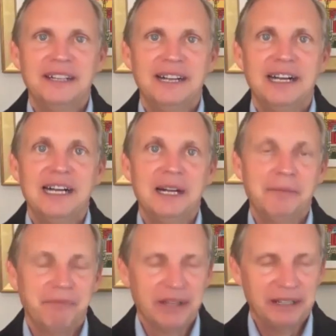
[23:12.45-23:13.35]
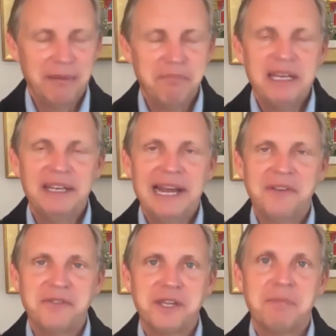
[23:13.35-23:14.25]
Let me
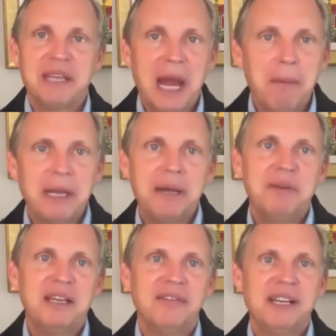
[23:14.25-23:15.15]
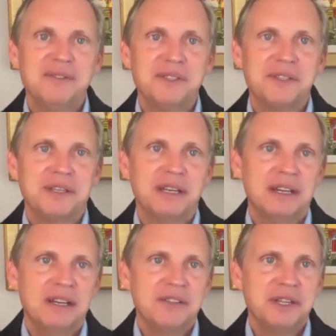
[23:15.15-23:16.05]
announce some of the upcoming events.
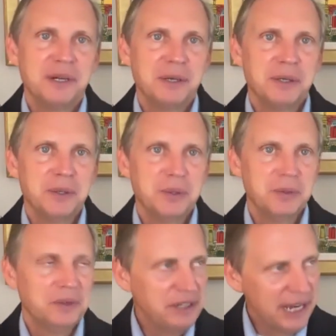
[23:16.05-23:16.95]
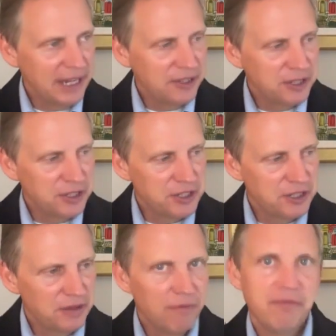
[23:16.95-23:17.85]
So next
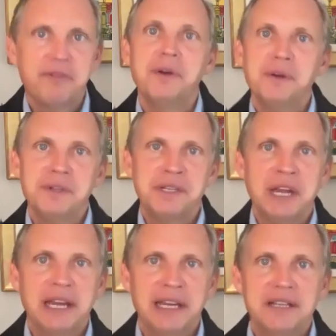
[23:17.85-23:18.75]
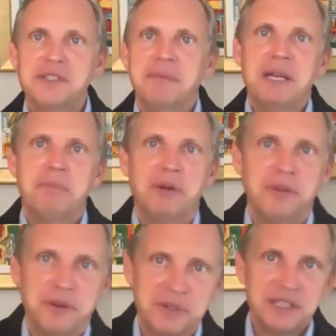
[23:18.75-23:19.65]
Thursday, September
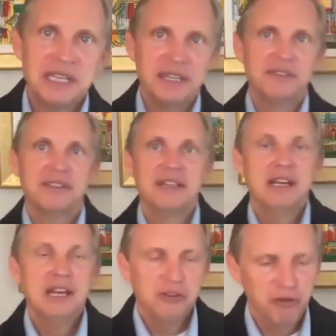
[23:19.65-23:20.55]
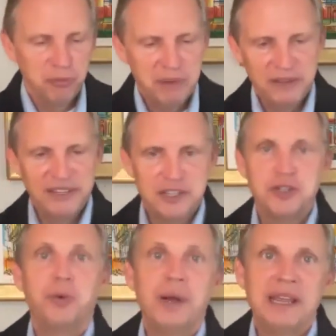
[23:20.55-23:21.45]
13th, will be the
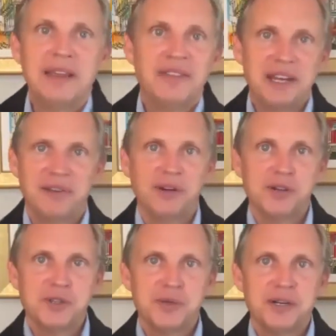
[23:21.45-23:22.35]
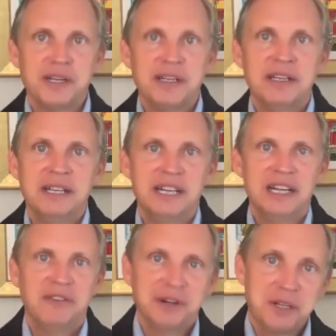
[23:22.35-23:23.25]
20th anniversary
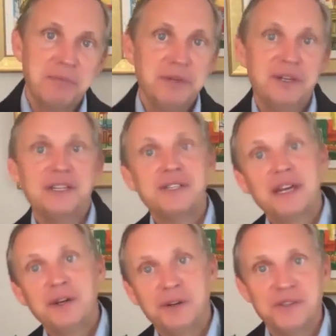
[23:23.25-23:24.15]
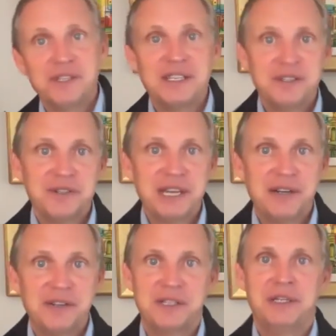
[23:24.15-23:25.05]
of our community center and senior
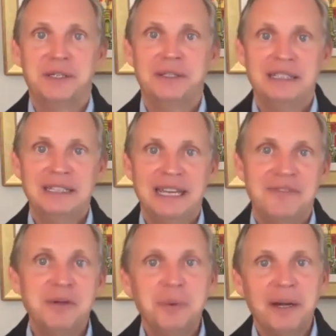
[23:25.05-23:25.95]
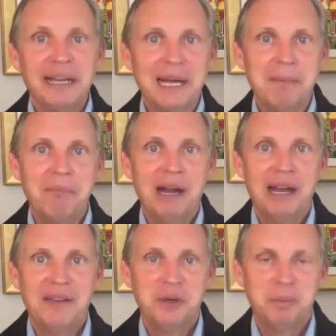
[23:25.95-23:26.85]
center. So if you want to come
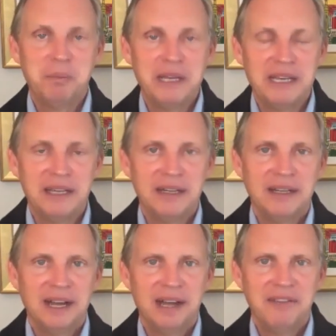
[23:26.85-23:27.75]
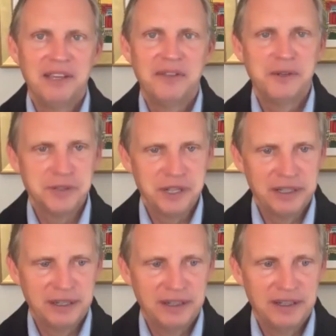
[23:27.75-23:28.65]
by, I think there's
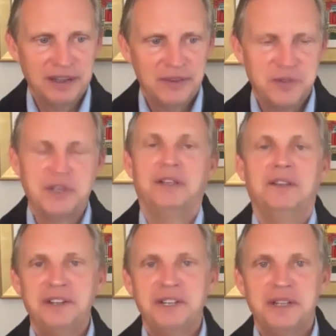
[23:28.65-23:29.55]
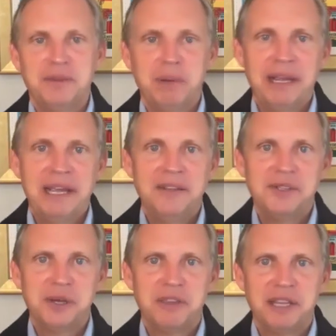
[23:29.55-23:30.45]
a luncheon plan.
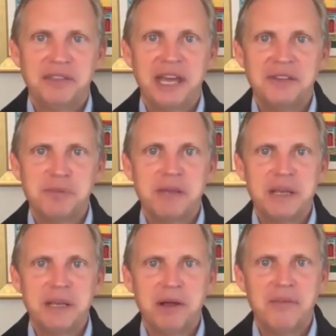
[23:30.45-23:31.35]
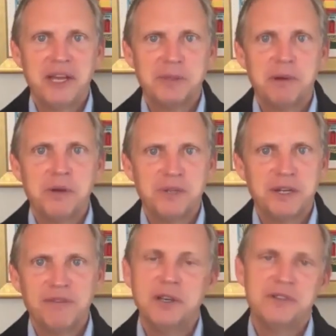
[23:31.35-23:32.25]
So I think that's that's
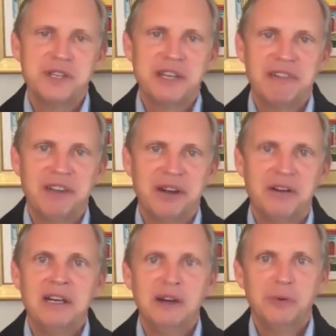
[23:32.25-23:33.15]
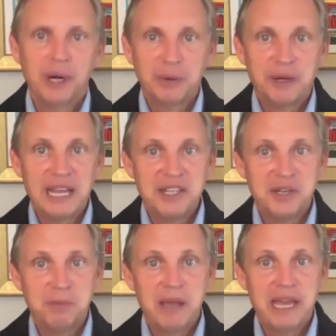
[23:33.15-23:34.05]
posted. If you go to Sunnyvale
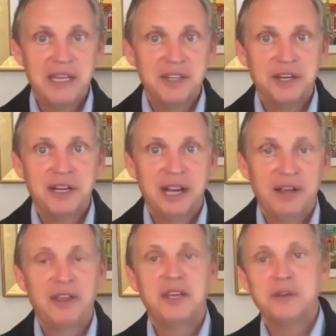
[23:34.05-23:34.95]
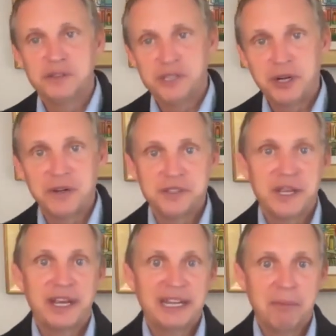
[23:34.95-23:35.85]
recreational page, I think you can start
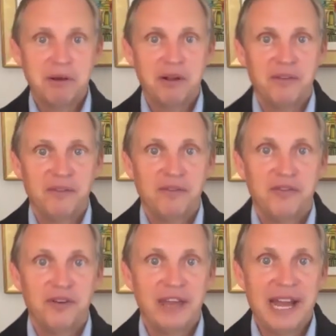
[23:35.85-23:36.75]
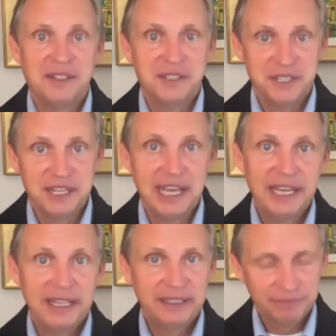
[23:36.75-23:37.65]
signing up for that
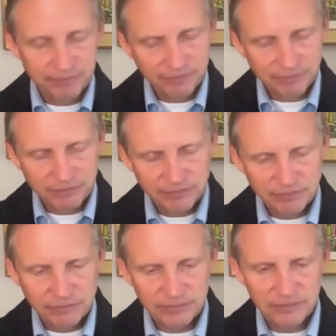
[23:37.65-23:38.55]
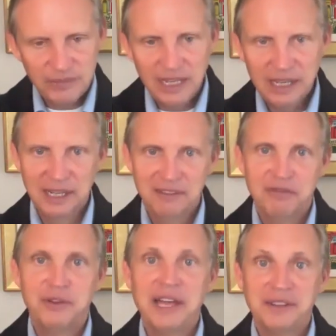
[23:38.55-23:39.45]
today,
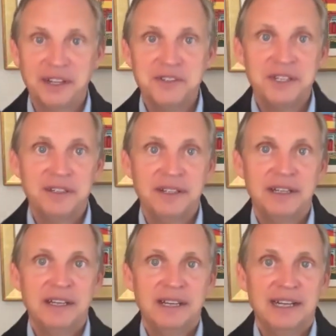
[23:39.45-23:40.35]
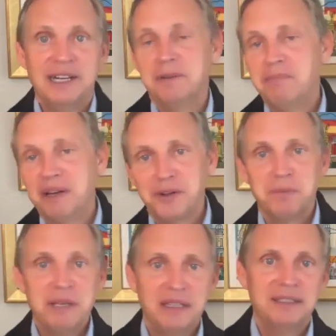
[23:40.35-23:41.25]
for that luncheon. But there'll
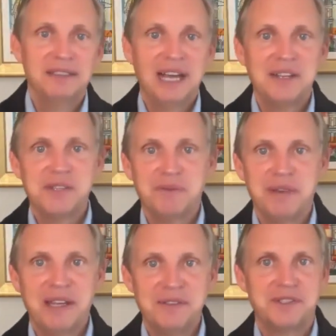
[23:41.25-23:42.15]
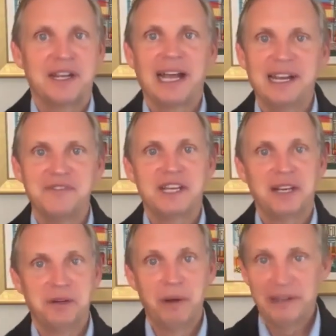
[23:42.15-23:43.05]
be lots of events to kind of
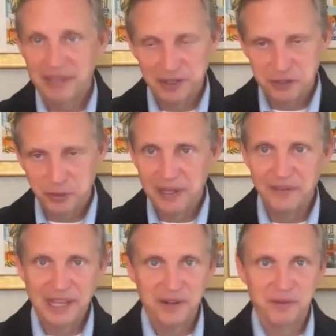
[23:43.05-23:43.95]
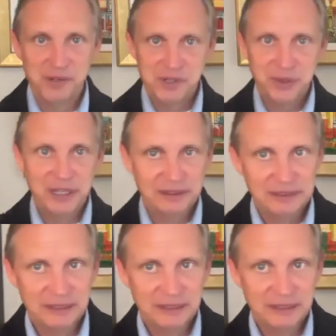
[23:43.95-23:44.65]
celebrate that 20th anniversary.